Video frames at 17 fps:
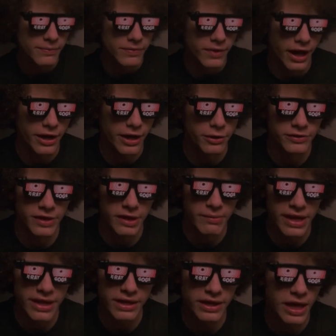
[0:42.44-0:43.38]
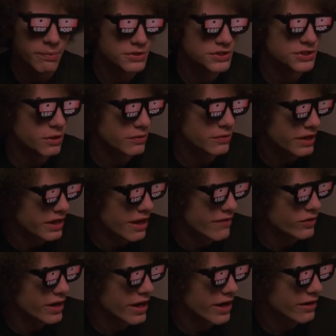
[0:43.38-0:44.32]
I heard they made an episode they
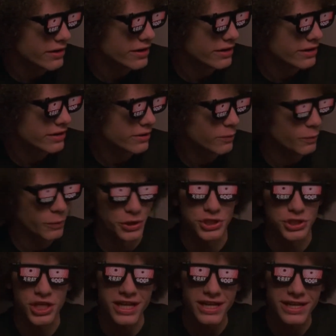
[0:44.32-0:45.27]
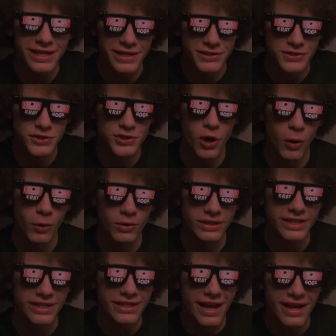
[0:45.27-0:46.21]
never aired where Jeannie gets
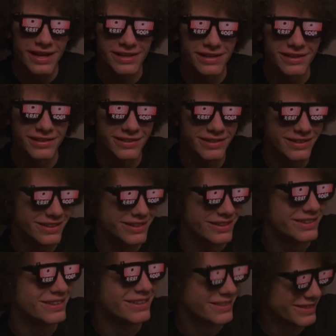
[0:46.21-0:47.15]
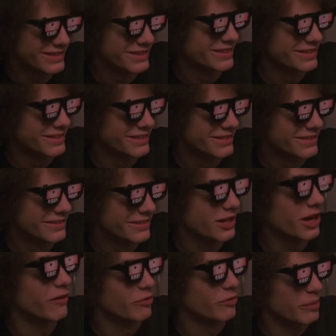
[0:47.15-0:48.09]
totally naked. The
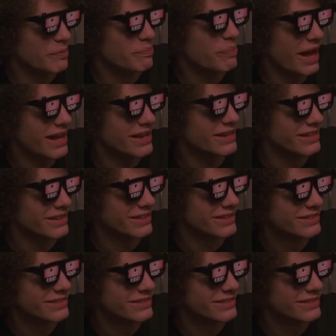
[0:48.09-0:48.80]
government banned it.